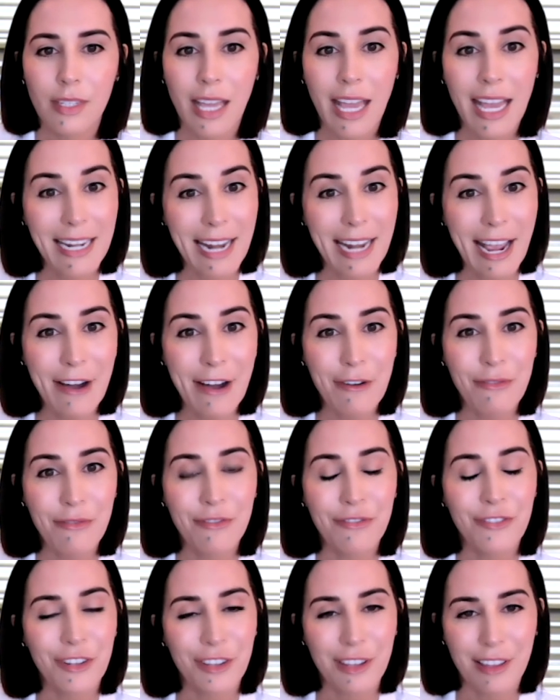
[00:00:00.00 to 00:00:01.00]
And now
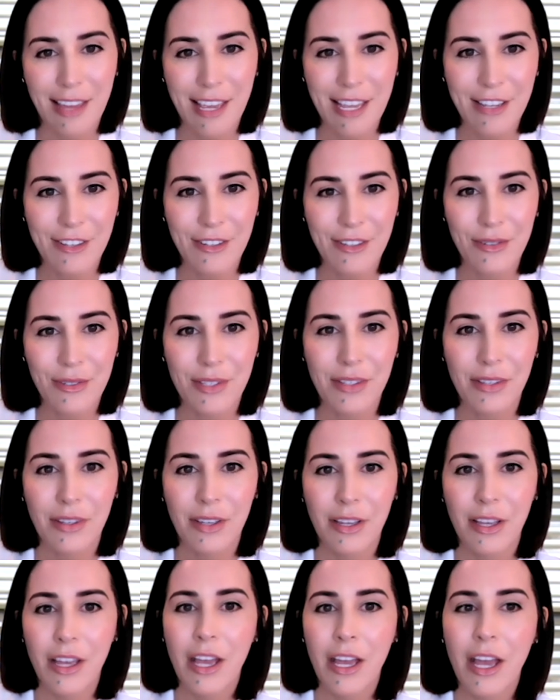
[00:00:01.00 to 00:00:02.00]
for the thank yous.
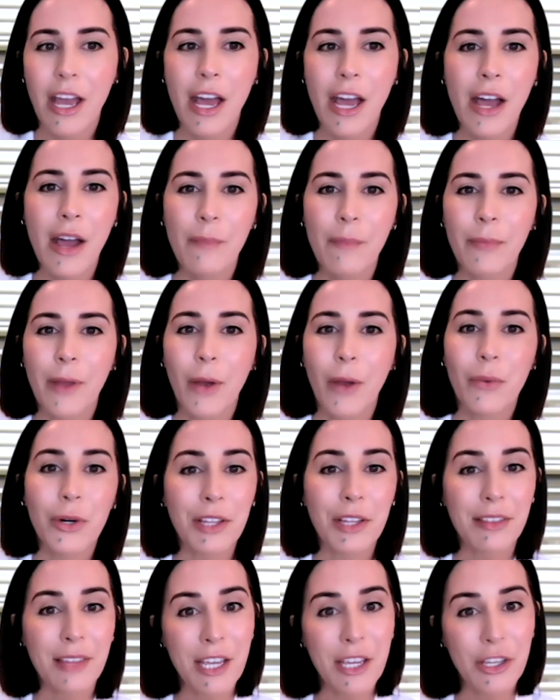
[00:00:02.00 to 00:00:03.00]
I want to
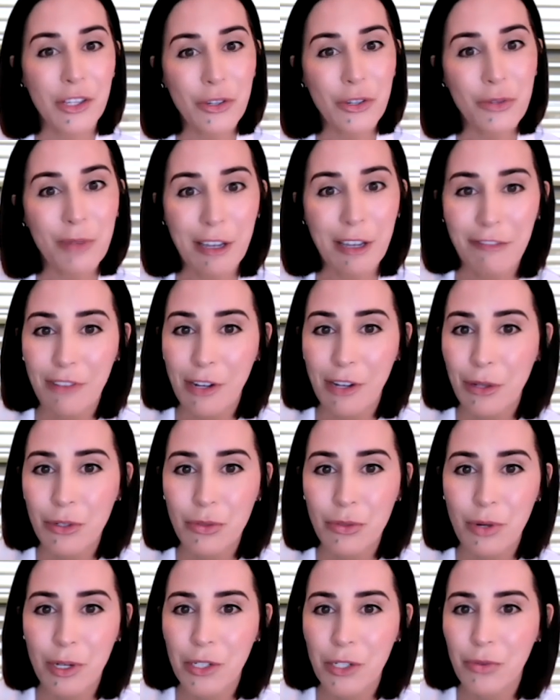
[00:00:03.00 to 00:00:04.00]
thank you, my fellow
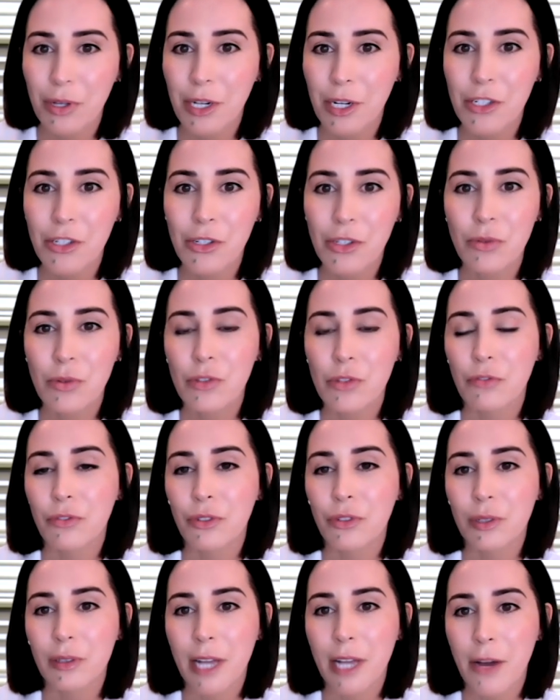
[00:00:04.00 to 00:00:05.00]
2022s, for
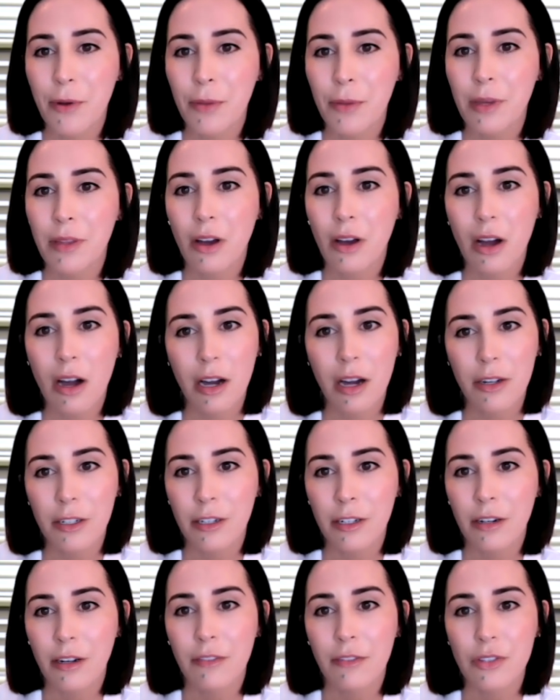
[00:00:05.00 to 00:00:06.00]
allowing me the
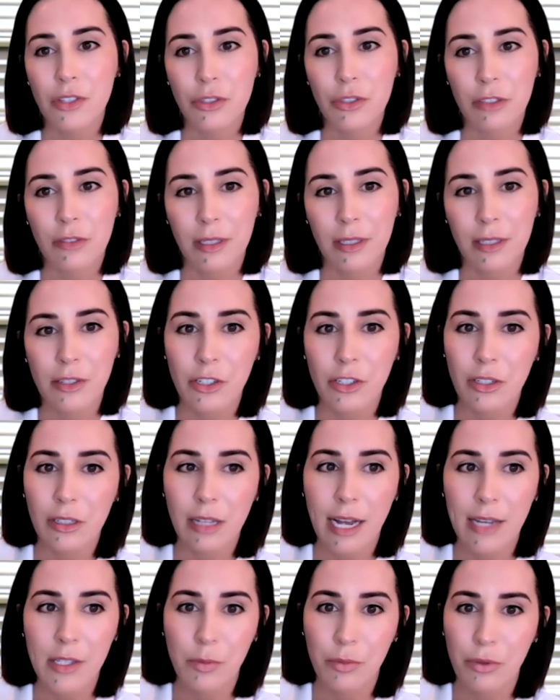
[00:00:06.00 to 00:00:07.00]
honor of serving as your
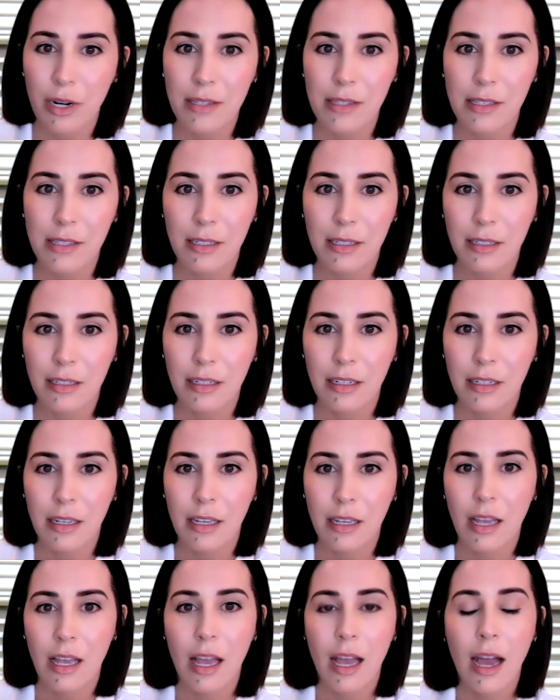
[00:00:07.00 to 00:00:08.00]
class president.
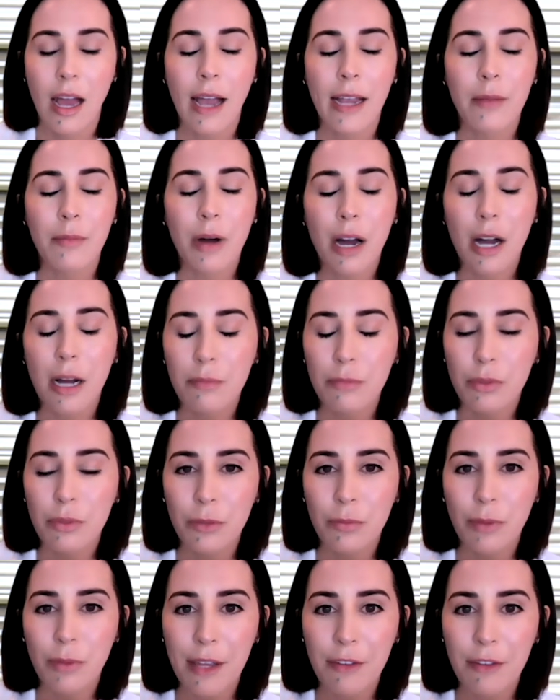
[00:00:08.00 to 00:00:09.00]
I am humbled
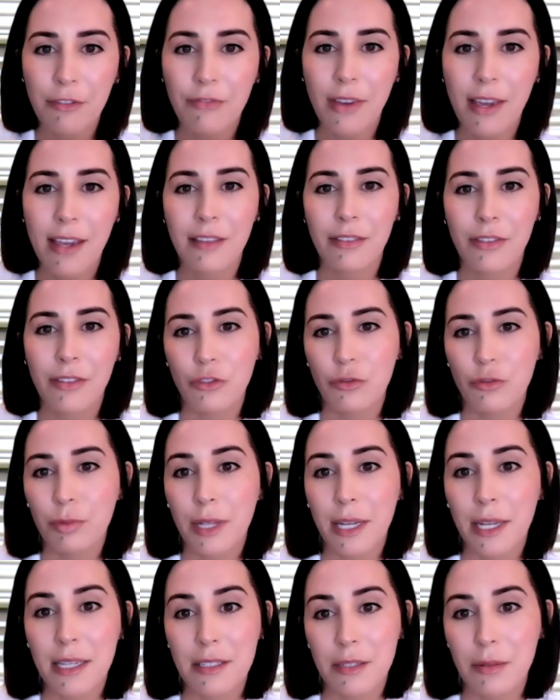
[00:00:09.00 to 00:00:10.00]
by the faith you've
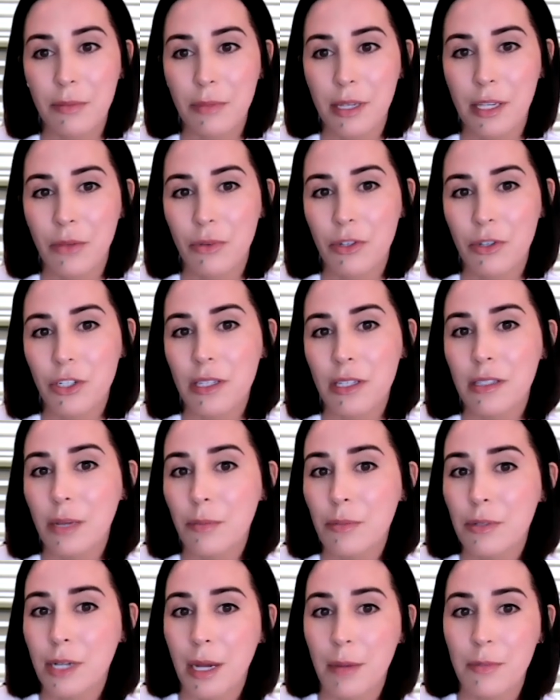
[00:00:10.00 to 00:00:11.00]
placed in me, which has
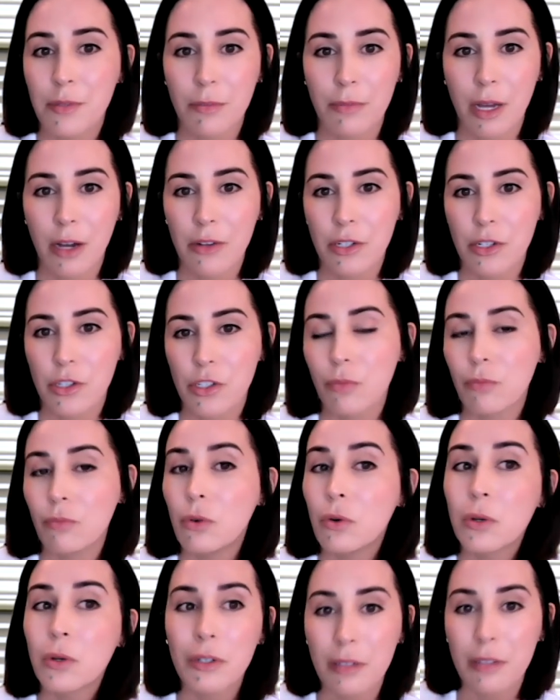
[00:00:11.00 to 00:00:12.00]
sometimes amounted to
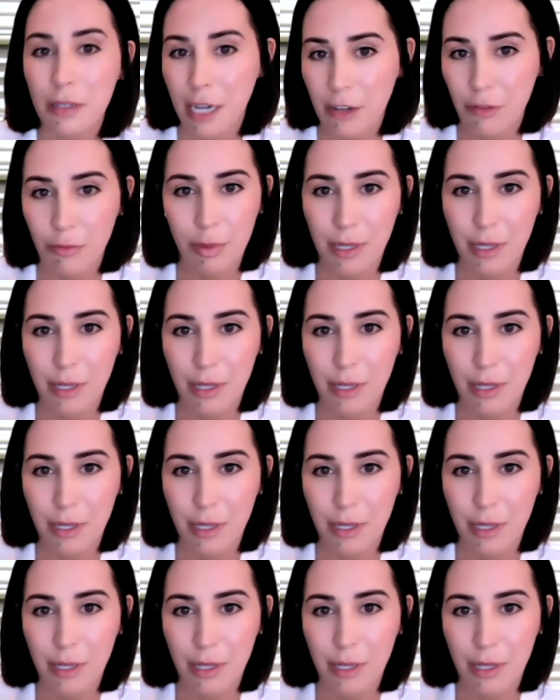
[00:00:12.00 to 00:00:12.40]
more than I've